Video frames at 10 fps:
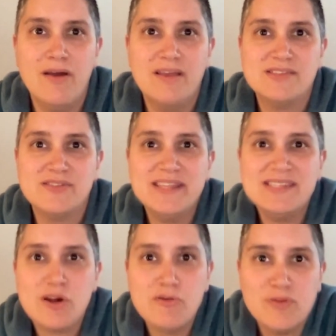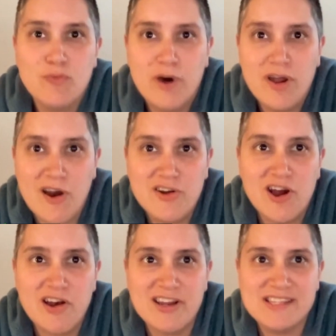So let's start with what are
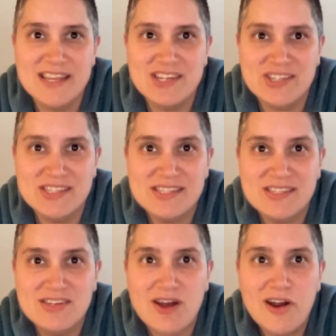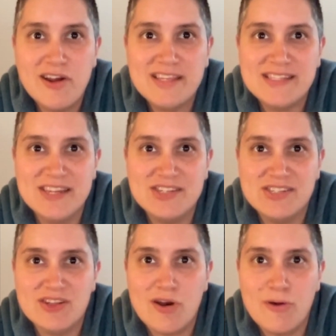Docker Extensions. Docker
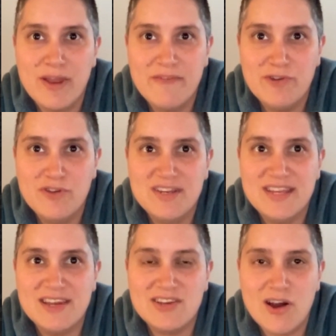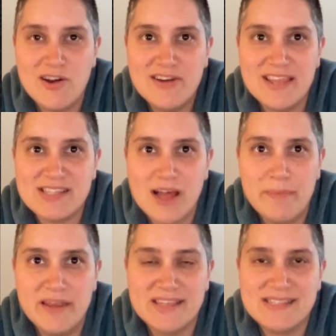Extensions are a way for you to take Docker
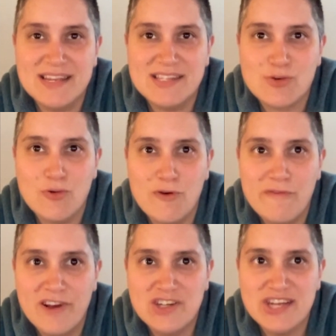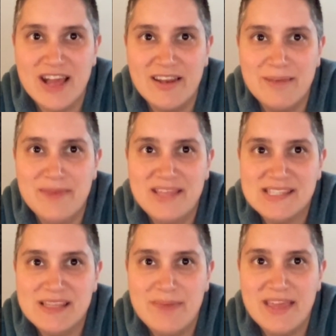Desktop and extend its core functionality and
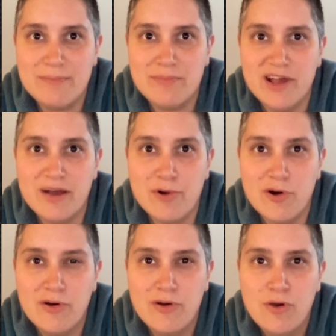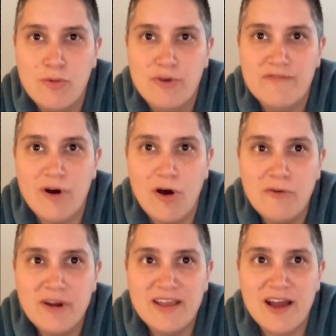basically make it pluggable. We've
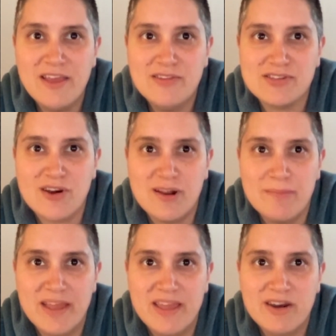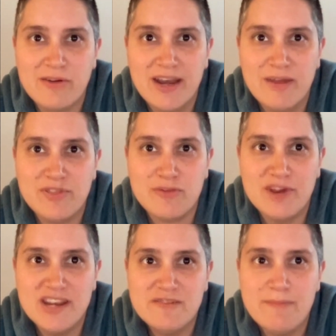already got you started by integrating with a
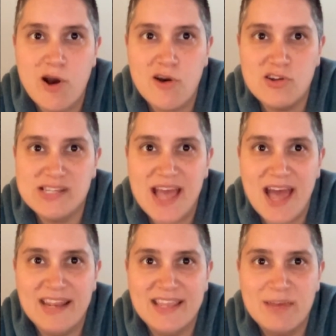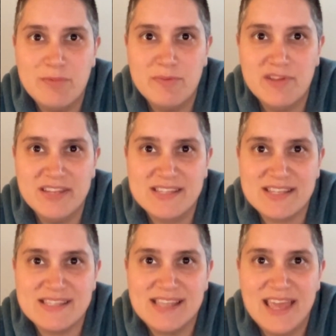range of partners to add in capabilities
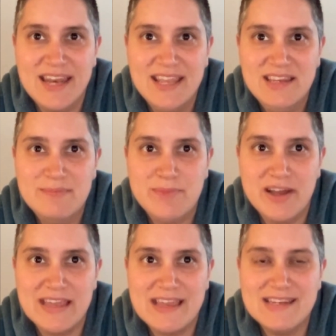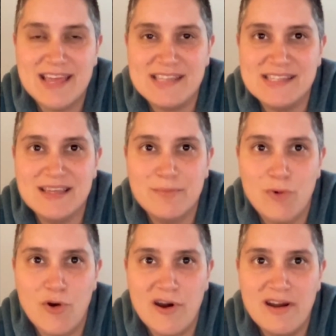like scanning, debugging, testing, and
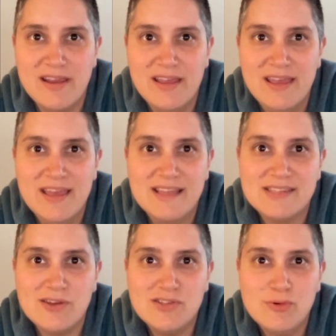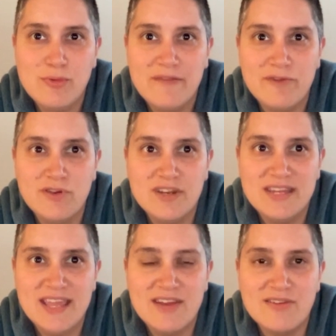more. It's also a way for you to
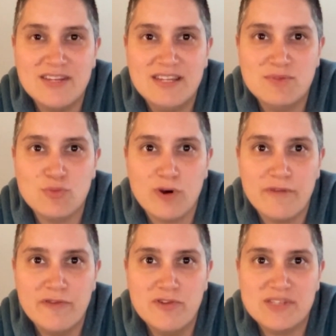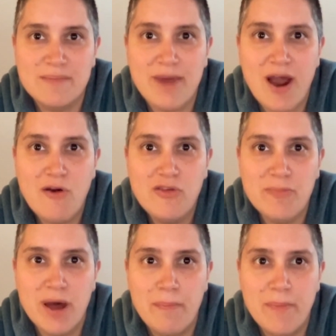take your team's workflows and power them
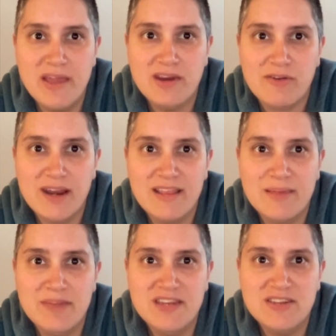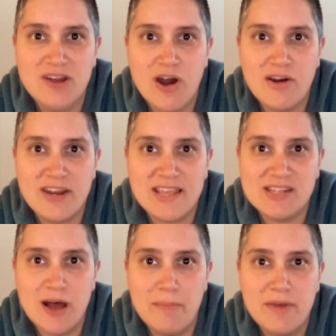up by integrating them into Docker
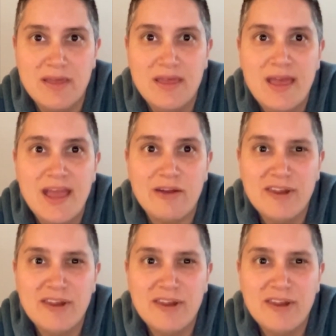Desktop and